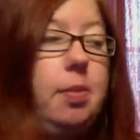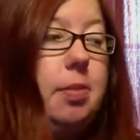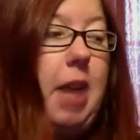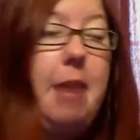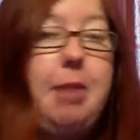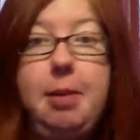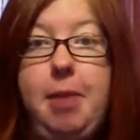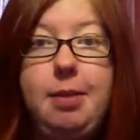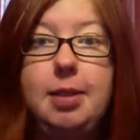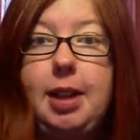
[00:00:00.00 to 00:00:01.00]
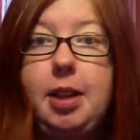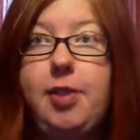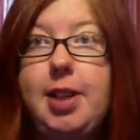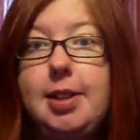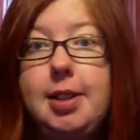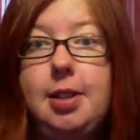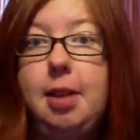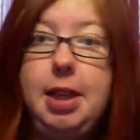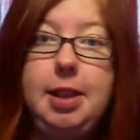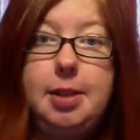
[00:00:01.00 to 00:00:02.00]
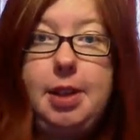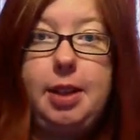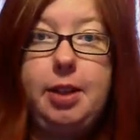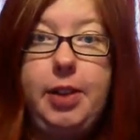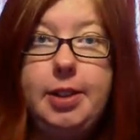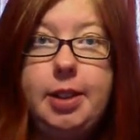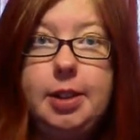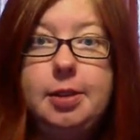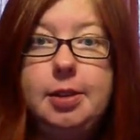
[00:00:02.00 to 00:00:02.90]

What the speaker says: I made mine without interfacing. So I made these without interfacing